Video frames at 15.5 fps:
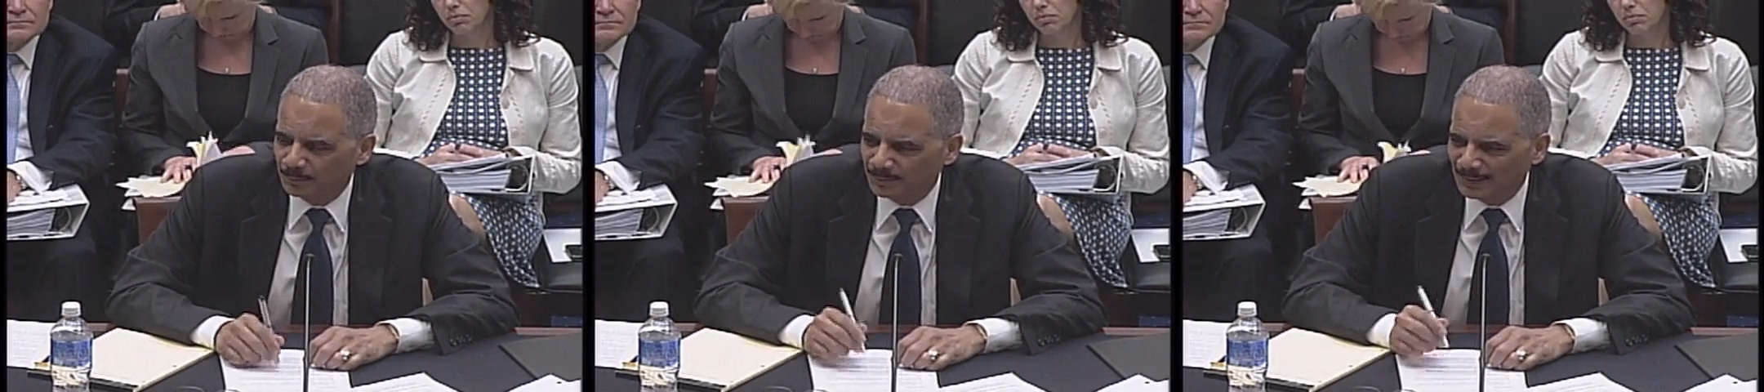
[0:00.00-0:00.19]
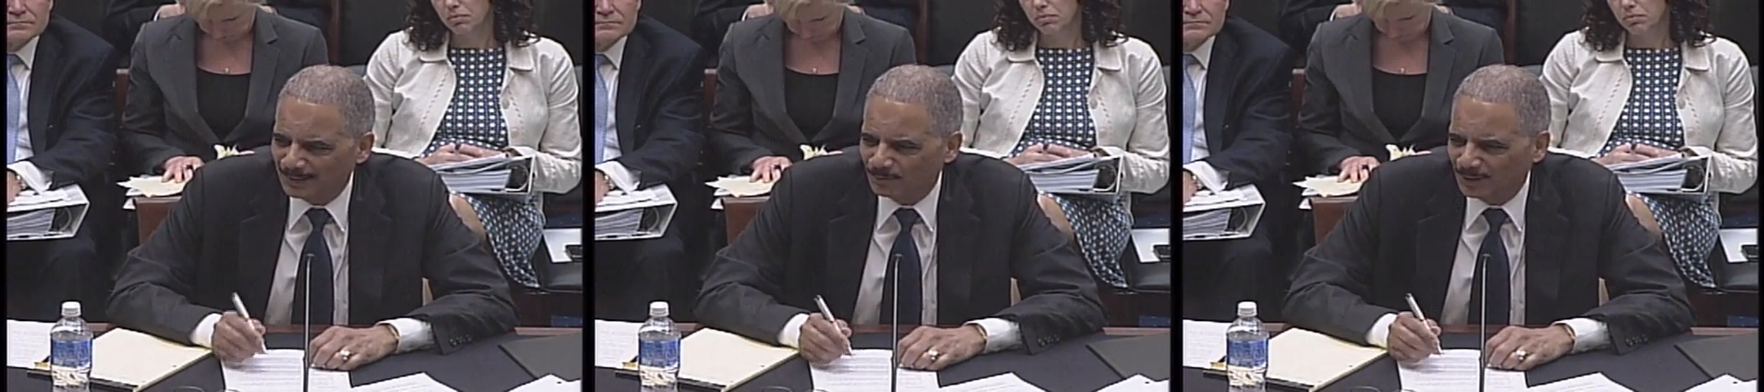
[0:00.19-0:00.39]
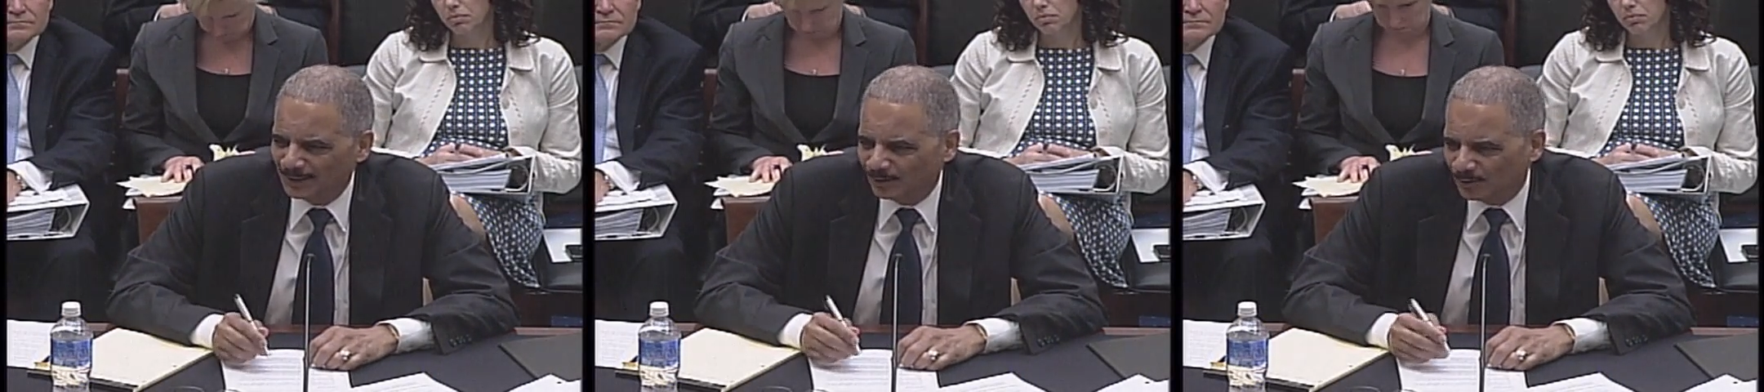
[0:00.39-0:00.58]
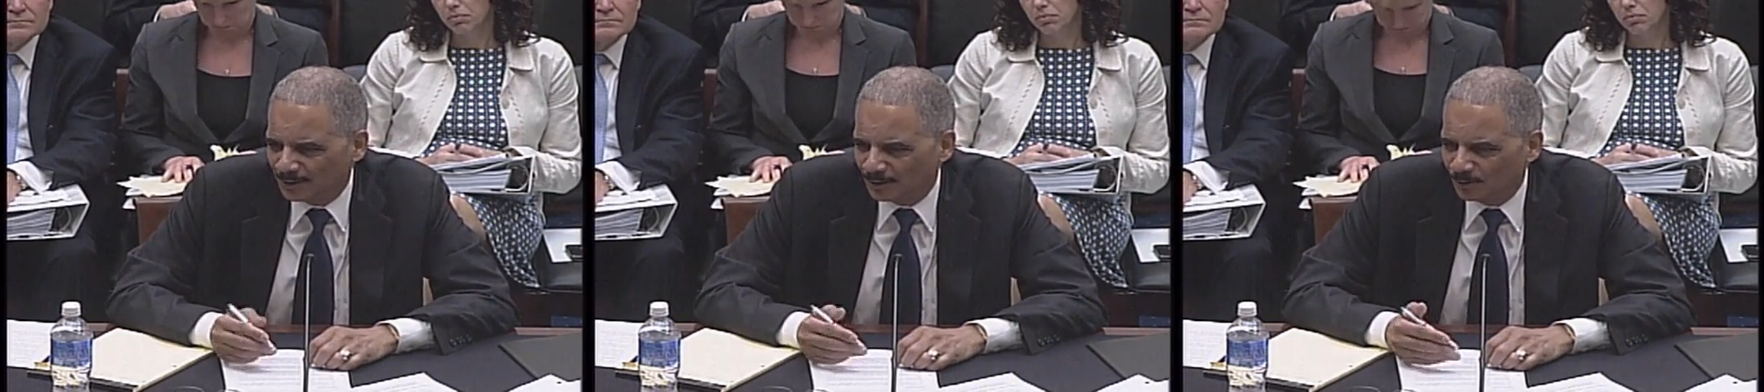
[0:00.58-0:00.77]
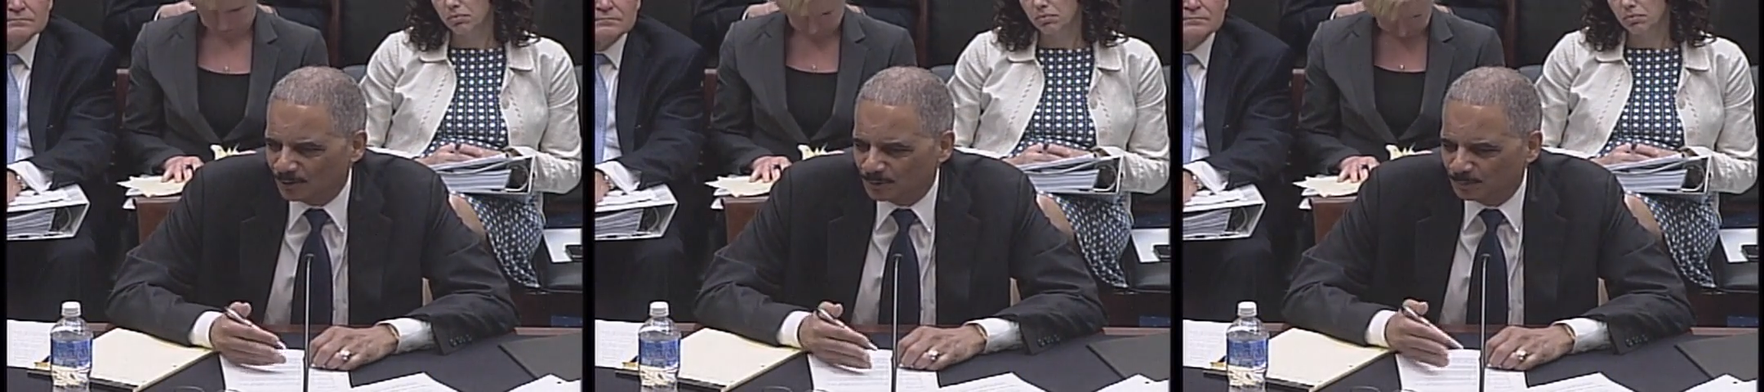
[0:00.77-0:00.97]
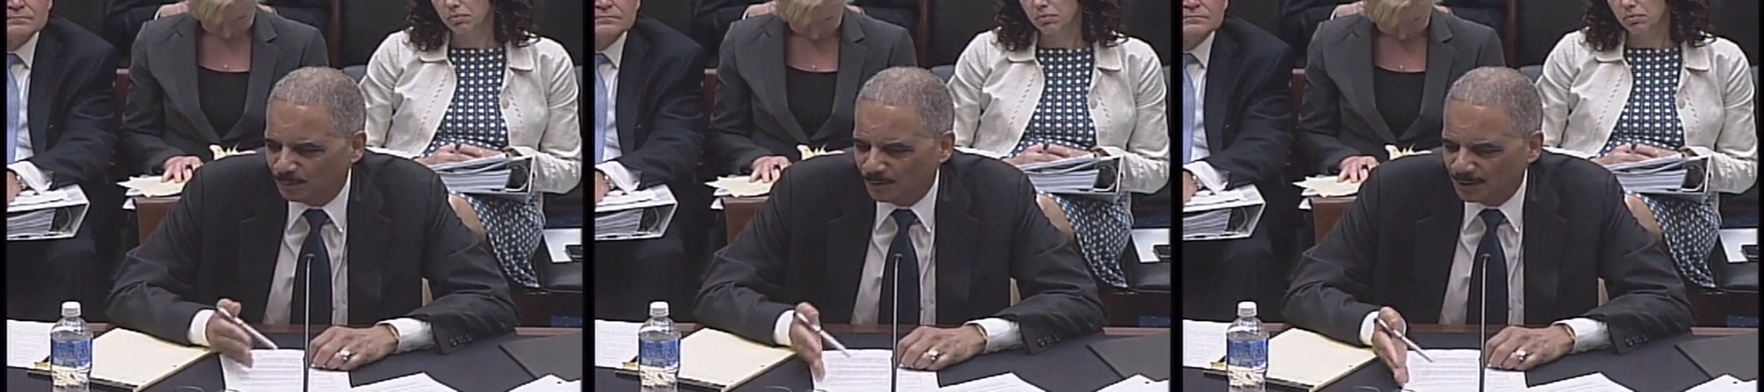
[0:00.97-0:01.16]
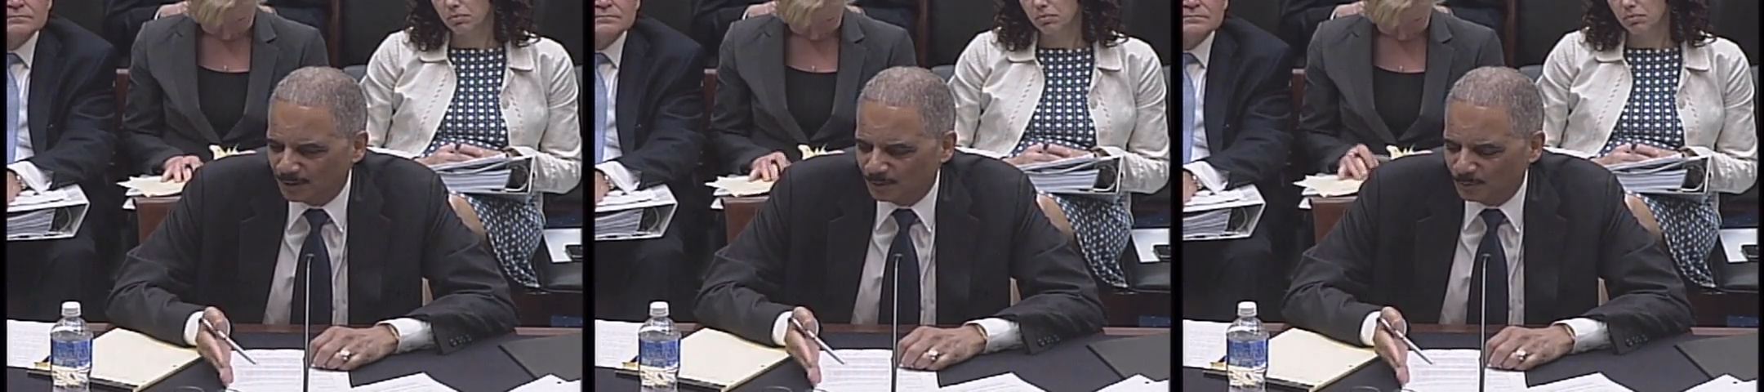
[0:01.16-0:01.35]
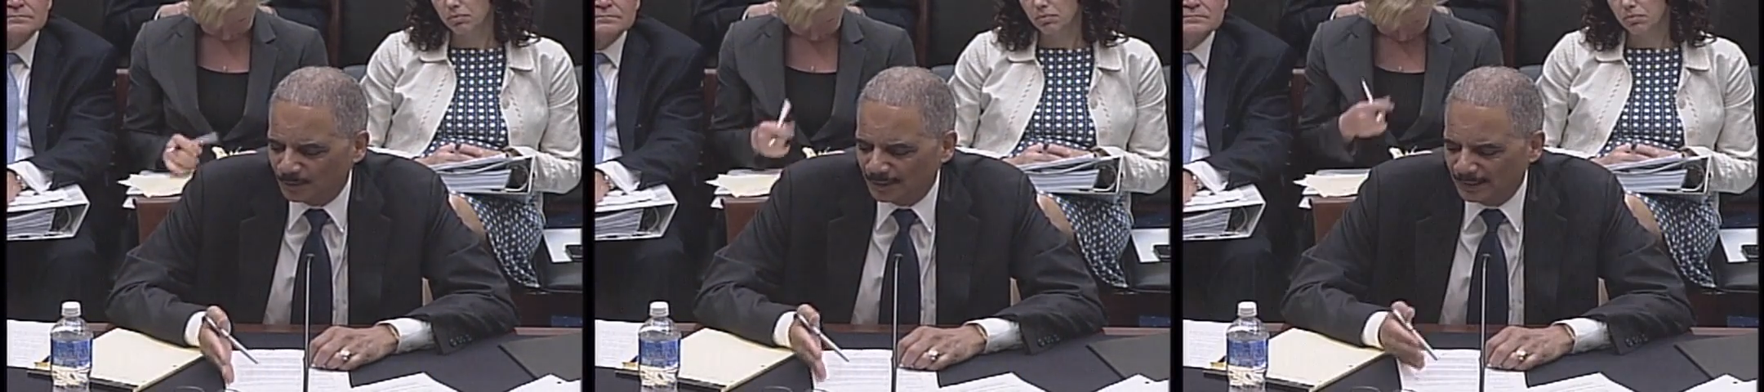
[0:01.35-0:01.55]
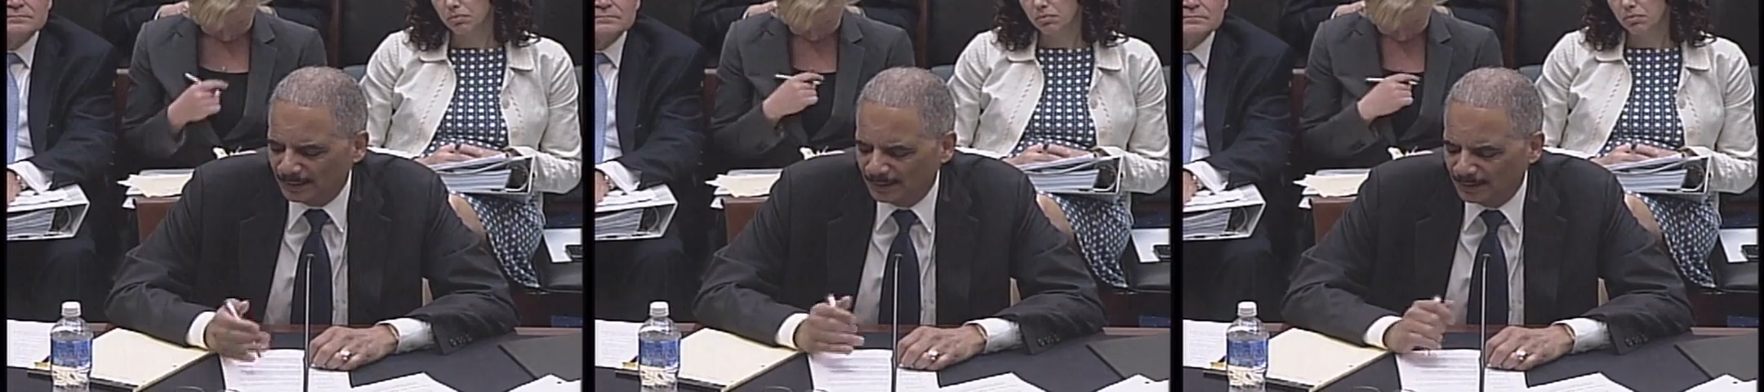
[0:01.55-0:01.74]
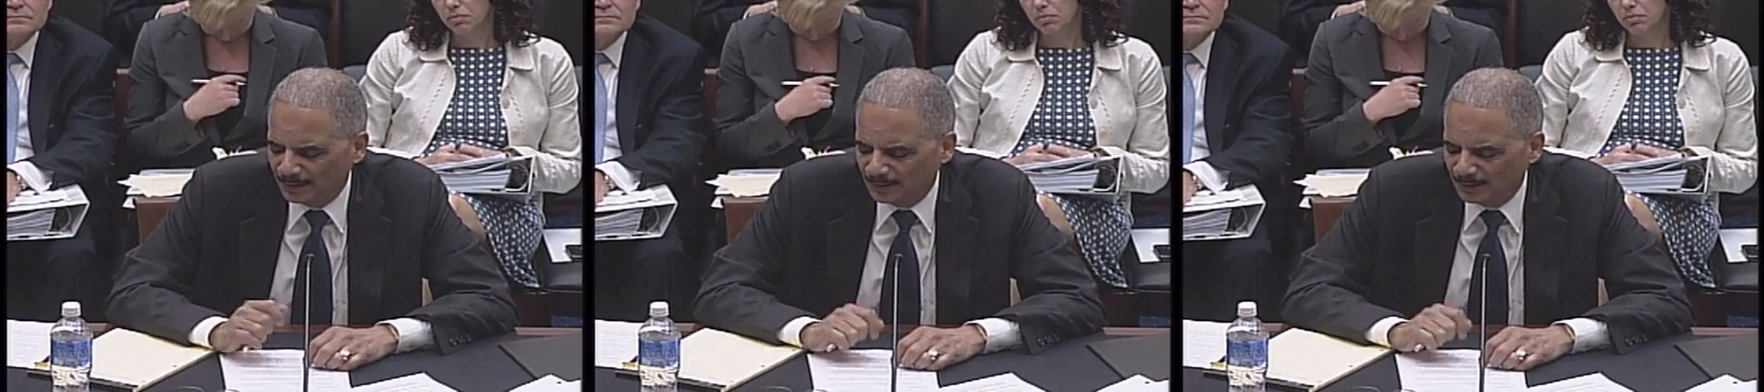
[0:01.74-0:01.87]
but that really only goes part of the way.